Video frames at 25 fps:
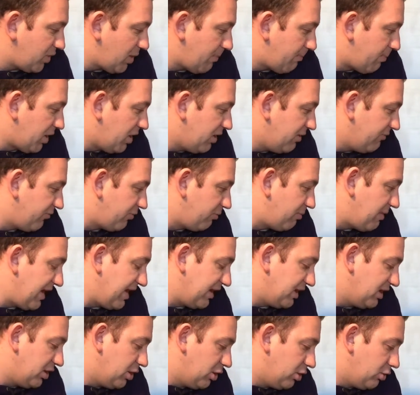apart from
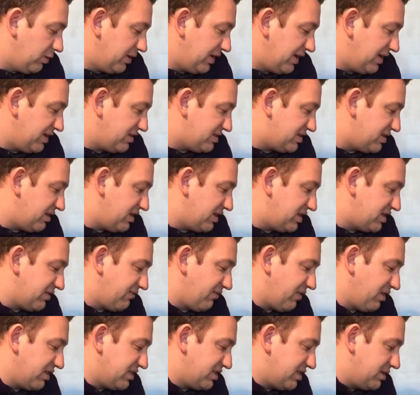that, you know, it's a
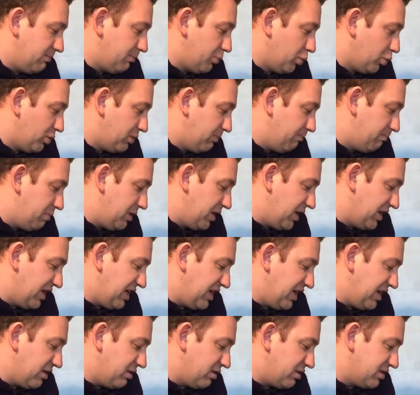very simple bit of
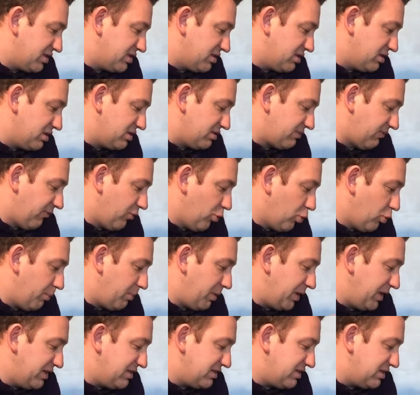kit. There's 4
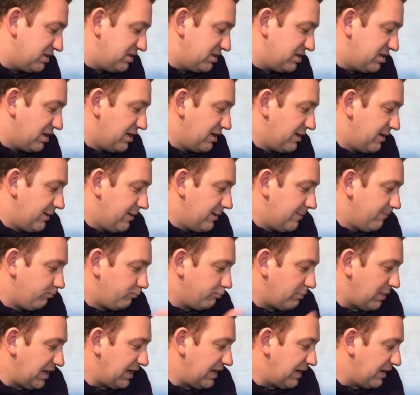pieces
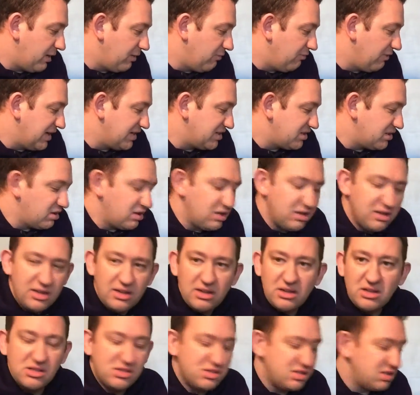made out of resin, and
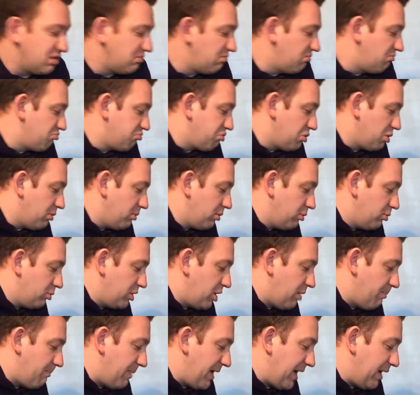then there's
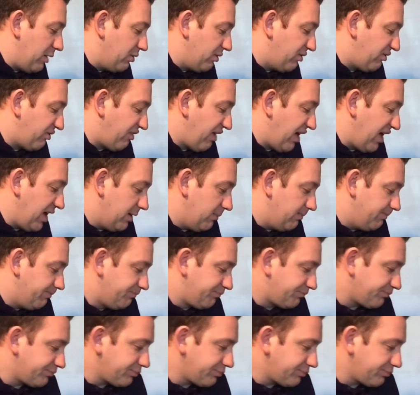probably about the same